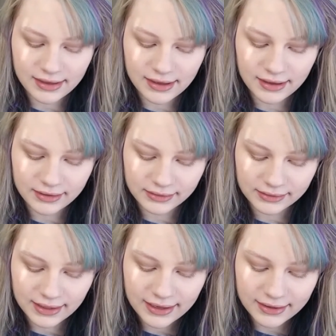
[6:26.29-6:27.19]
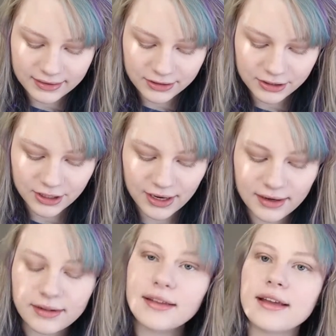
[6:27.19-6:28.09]
the lightest
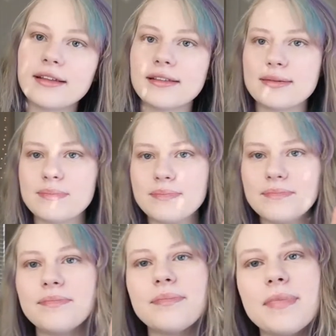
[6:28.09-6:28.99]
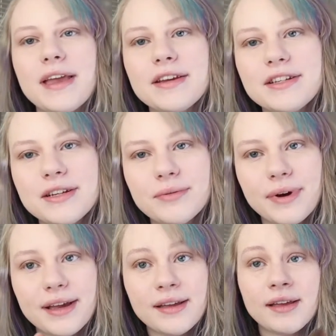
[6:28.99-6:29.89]
shade. It's kind of this beigey
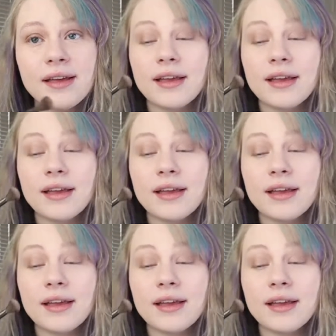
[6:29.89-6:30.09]
white,